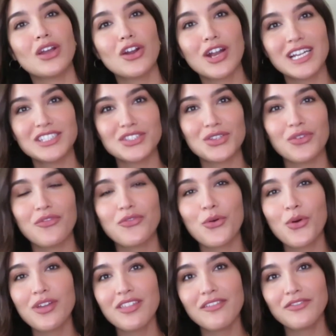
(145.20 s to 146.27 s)
All right, so
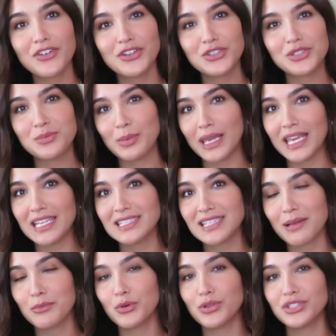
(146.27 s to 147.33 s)
for the first
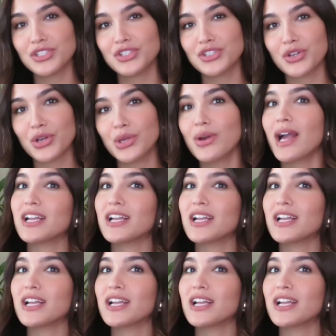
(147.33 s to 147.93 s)
piece I'm going to show you,